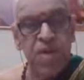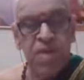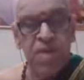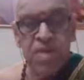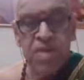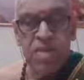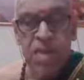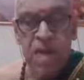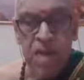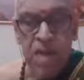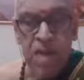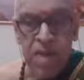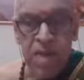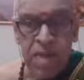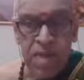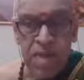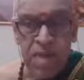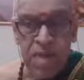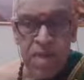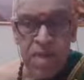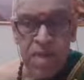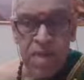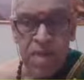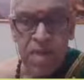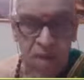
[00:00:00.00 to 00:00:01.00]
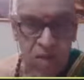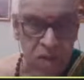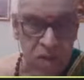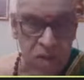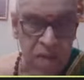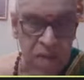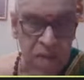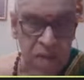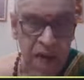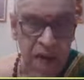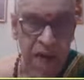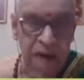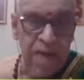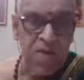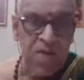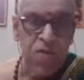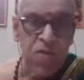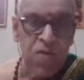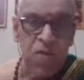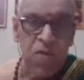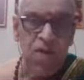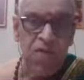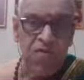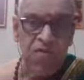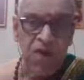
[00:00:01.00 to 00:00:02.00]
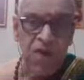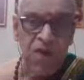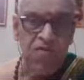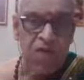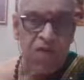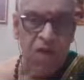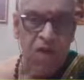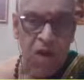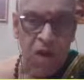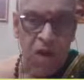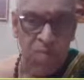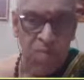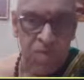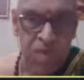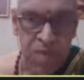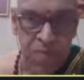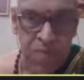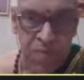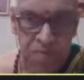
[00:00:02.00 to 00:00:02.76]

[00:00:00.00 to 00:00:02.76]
They take two different forms.